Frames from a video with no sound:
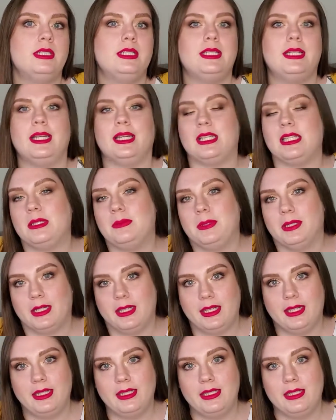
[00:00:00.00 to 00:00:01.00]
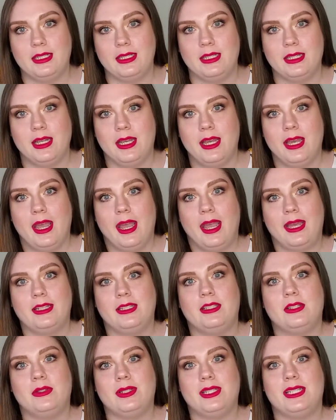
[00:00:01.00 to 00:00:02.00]
experience. And
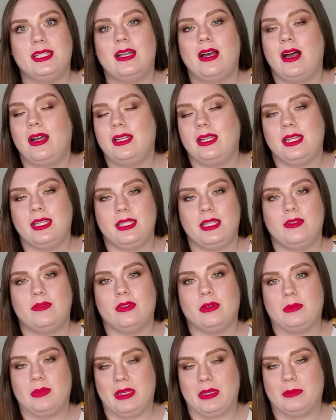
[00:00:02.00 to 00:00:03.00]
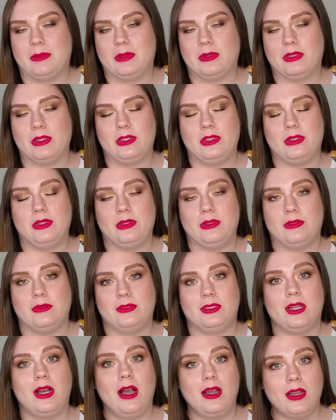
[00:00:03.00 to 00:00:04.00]
so it's not easy for people to
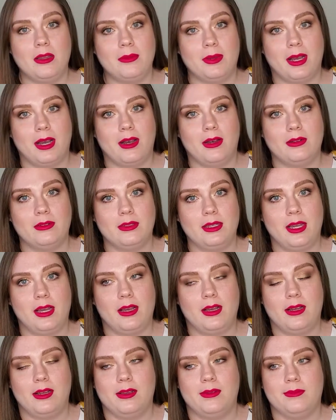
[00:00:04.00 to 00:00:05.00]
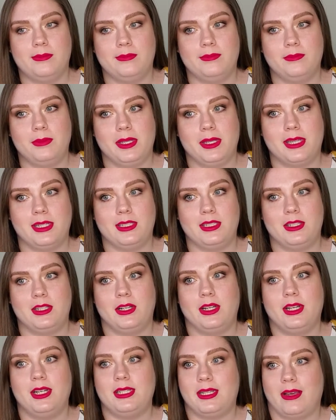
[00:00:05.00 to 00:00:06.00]
talk about because there
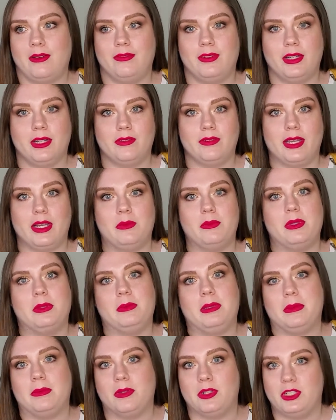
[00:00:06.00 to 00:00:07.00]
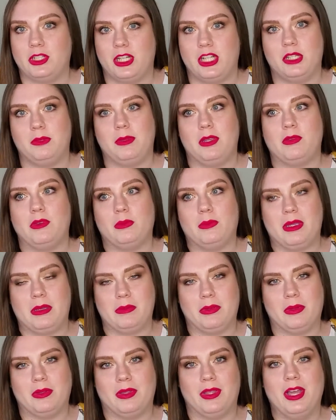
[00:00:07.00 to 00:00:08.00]
is that fear of will people judge me? Will
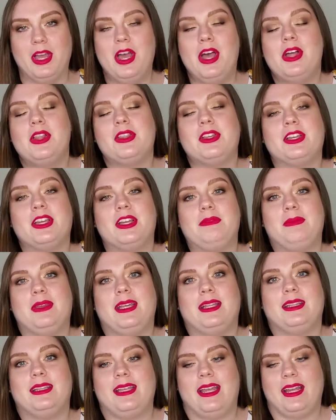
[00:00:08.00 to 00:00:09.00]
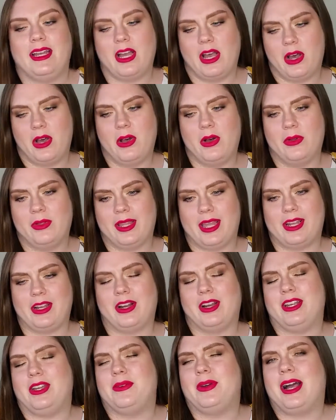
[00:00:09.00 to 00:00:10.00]
people look at me and think, oh, are
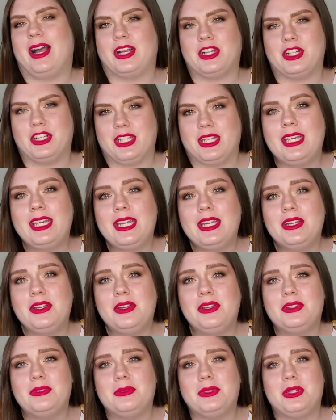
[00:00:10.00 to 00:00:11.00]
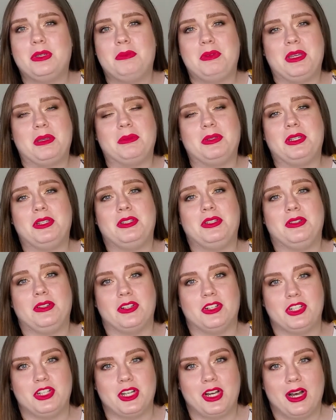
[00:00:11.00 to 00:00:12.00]
you actually healed? Will you be able to do your
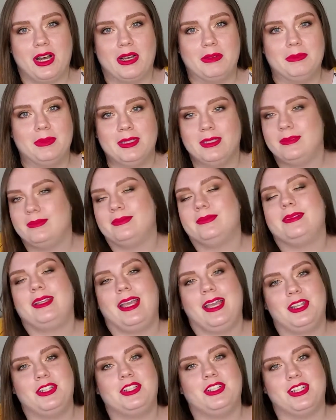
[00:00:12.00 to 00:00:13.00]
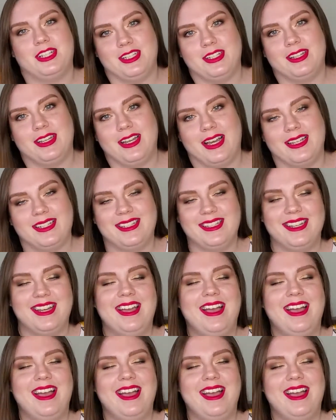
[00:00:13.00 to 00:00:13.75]
job? The answer is still yes.